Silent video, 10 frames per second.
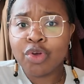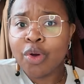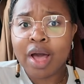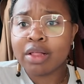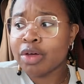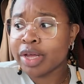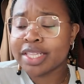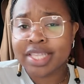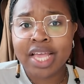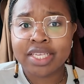know how long
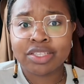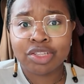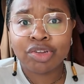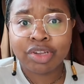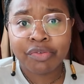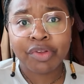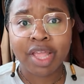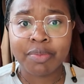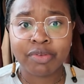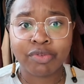it takes to learn
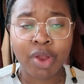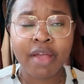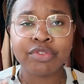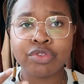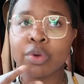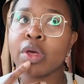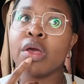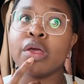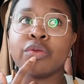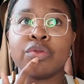different types of crafts, so
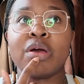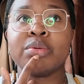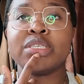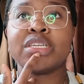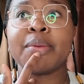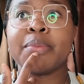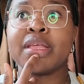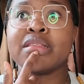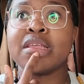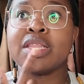you know how much time
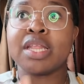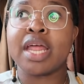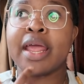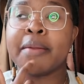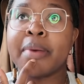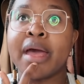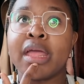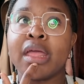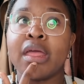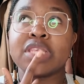gets into that. And
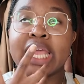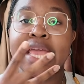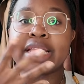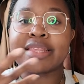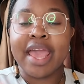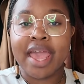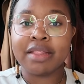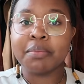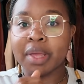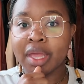by saying it's
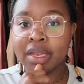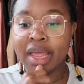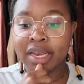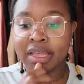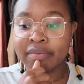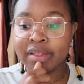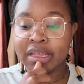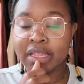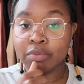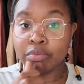handmade and
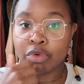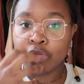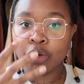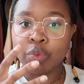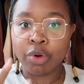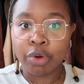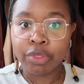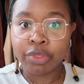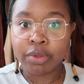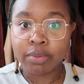giving it more
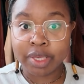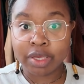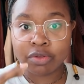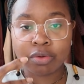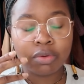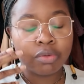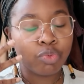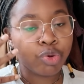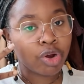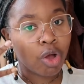worth, because
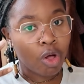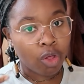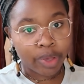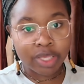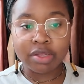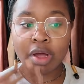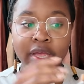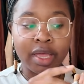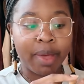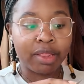we're always
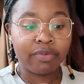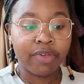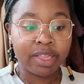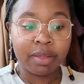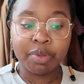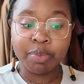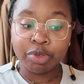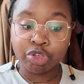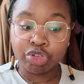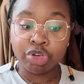talking about the fact that
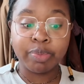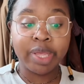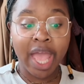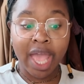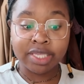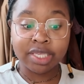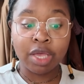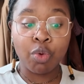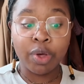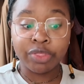people should be
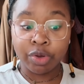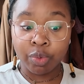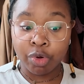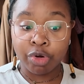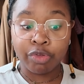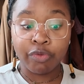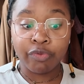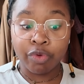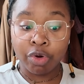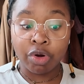asking what they're worth
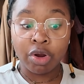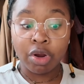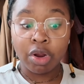for